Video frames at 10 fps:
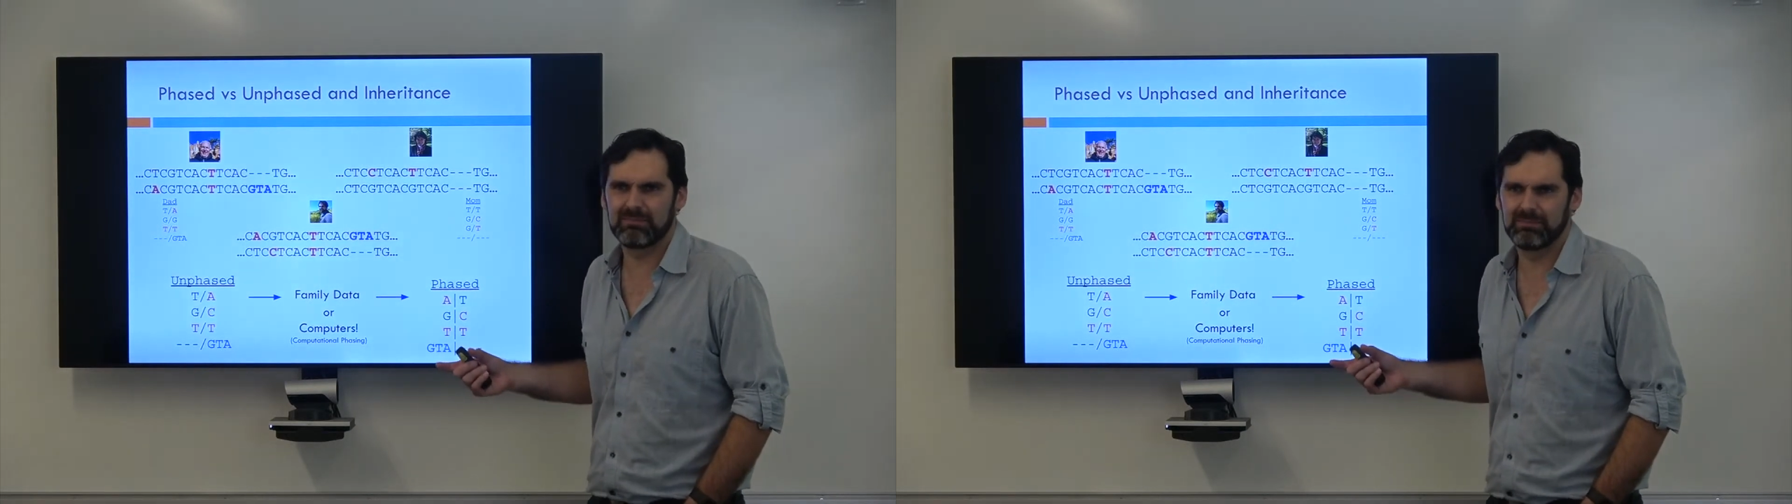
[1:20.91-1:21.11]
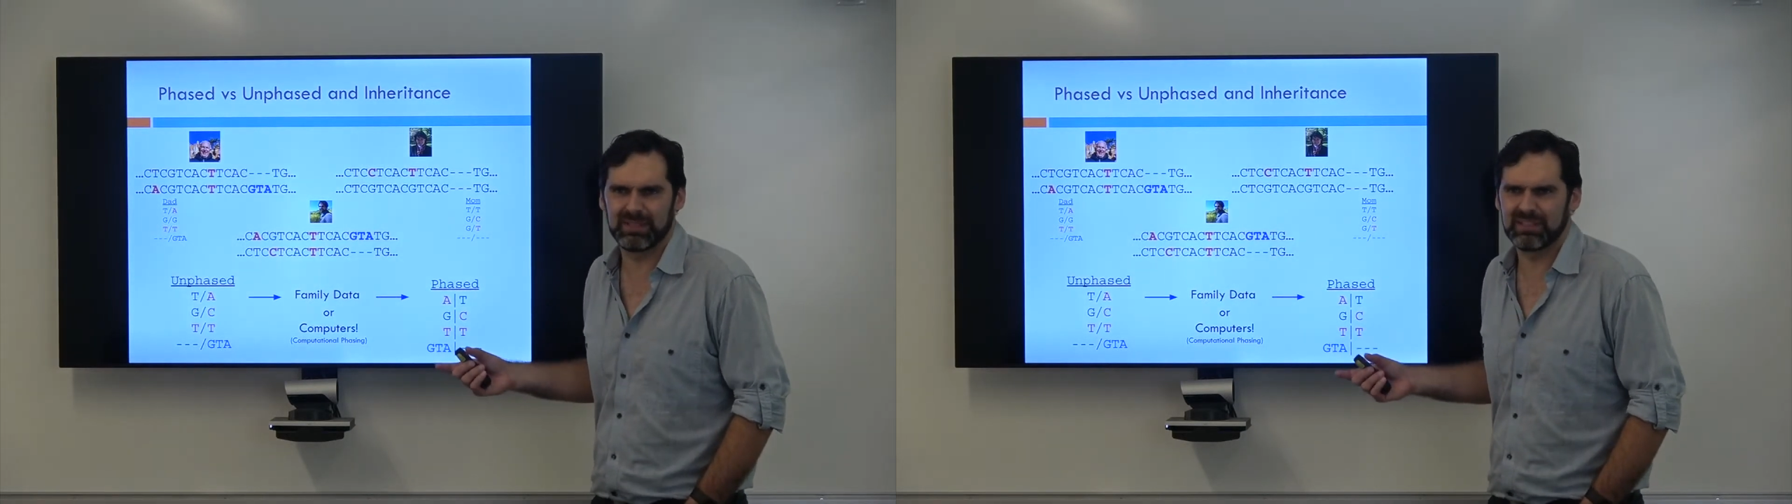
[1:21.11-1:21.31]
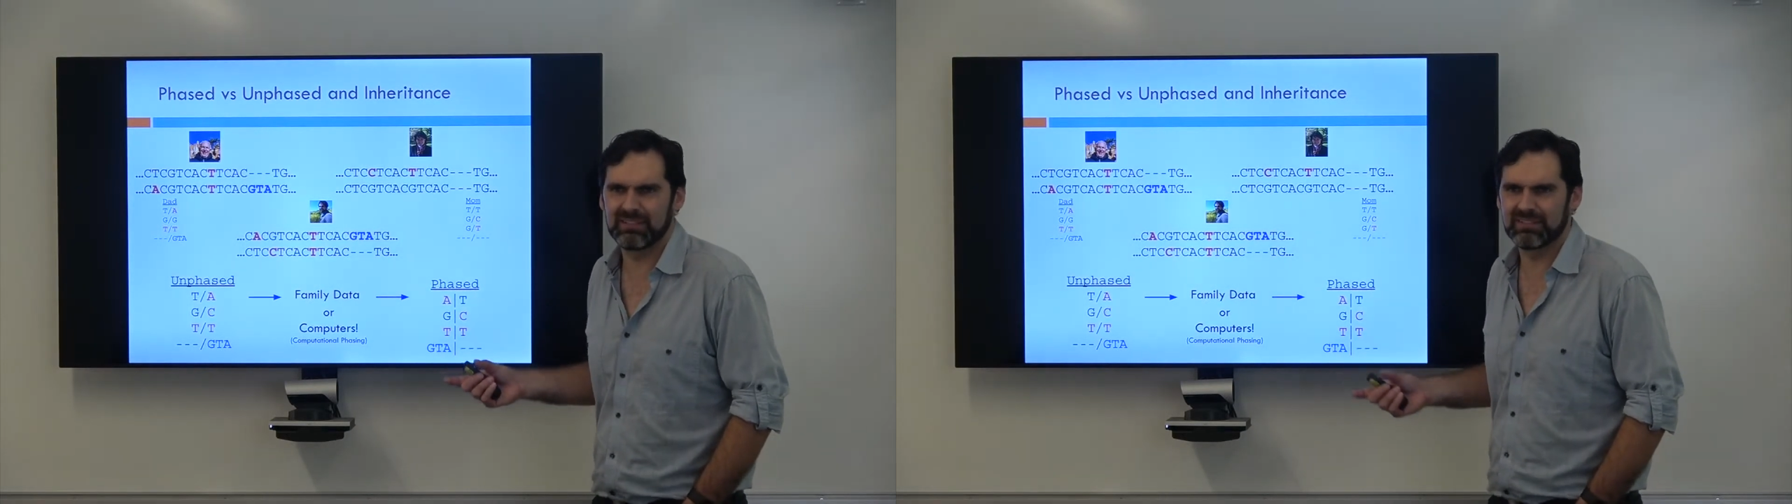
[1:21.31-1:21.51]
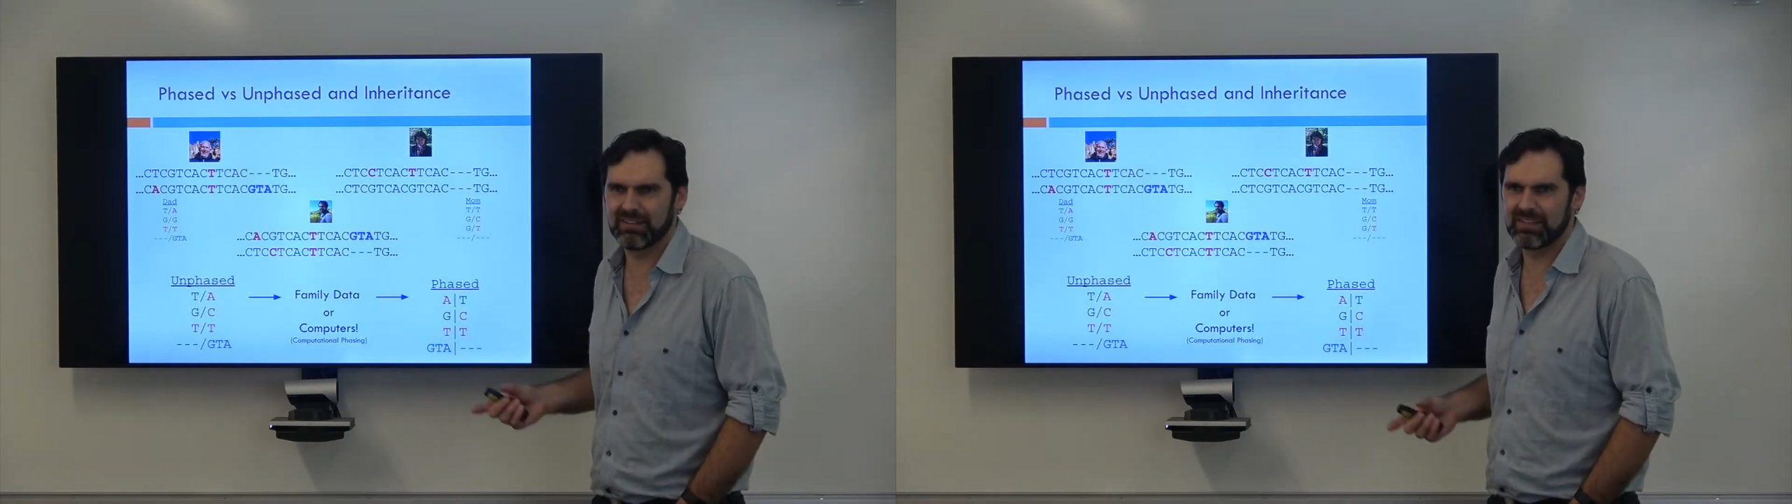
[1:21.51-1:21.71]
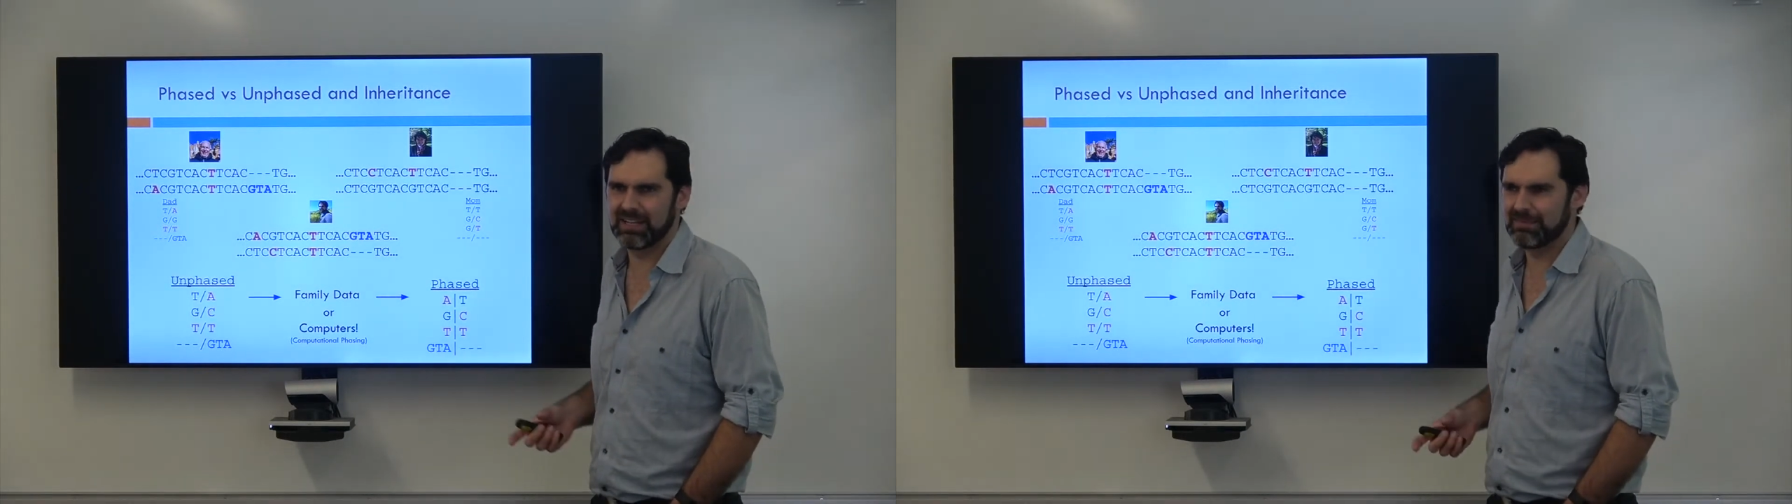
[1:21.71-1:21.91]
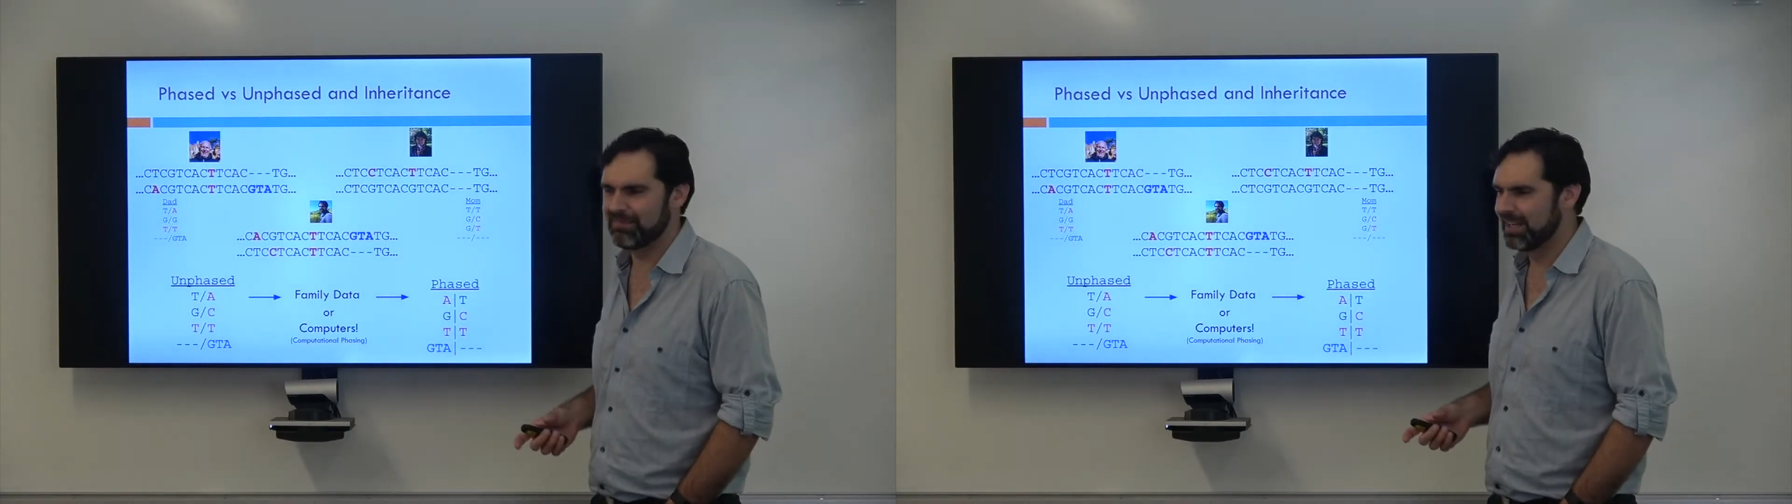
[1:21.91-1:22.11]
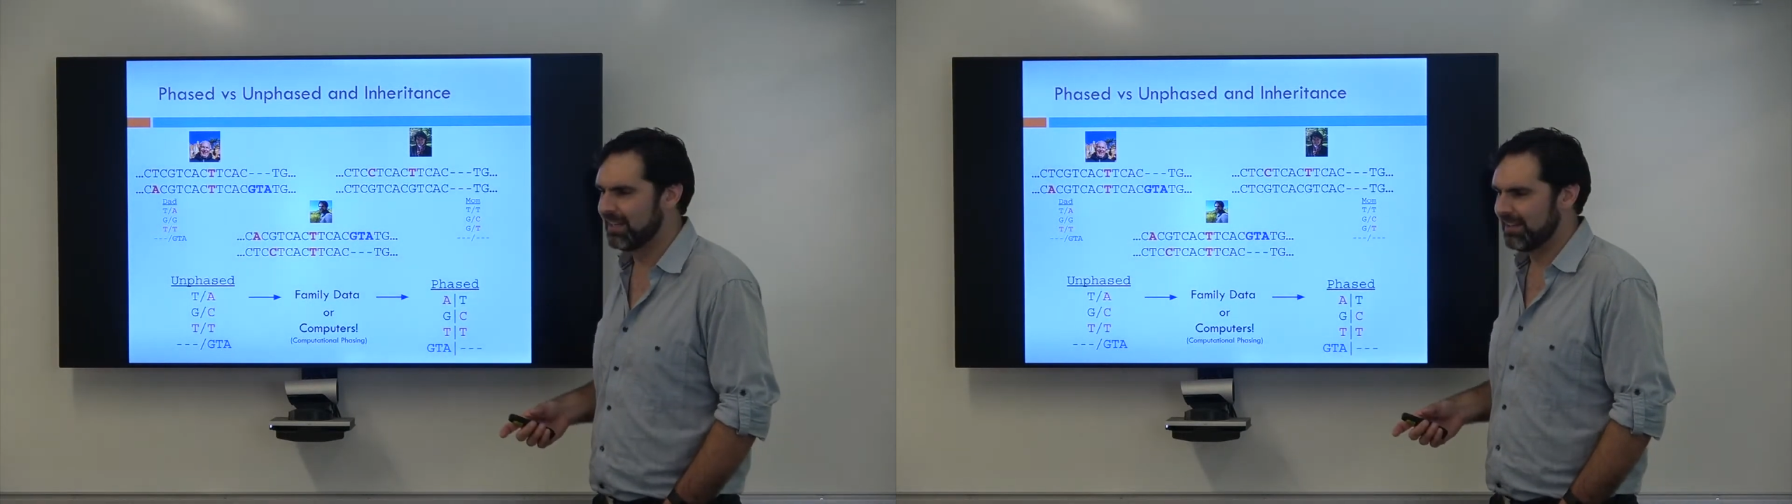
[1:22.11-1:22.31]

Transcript: billions of them,